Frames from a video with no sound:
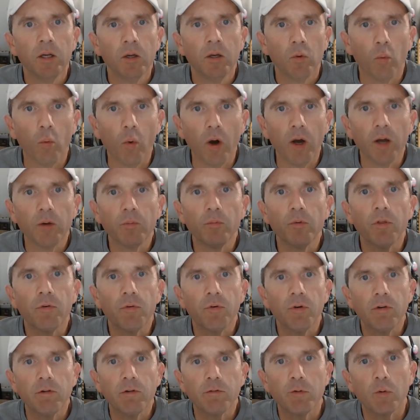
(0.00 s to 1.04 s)
One with
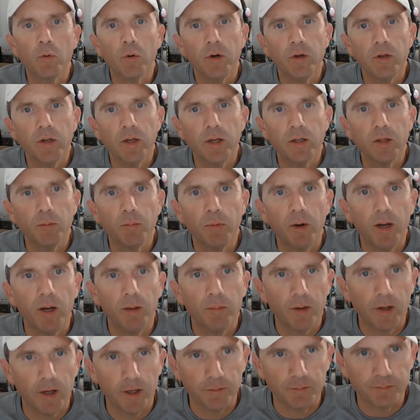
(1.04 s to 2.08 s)
three or four in the
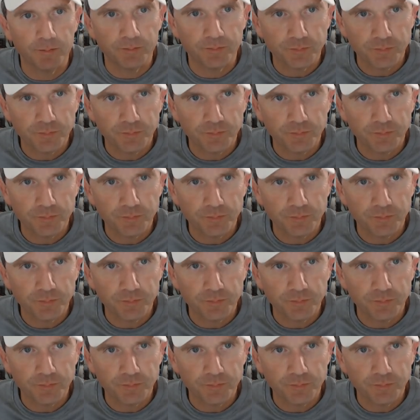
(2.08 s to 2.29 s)
pipeline.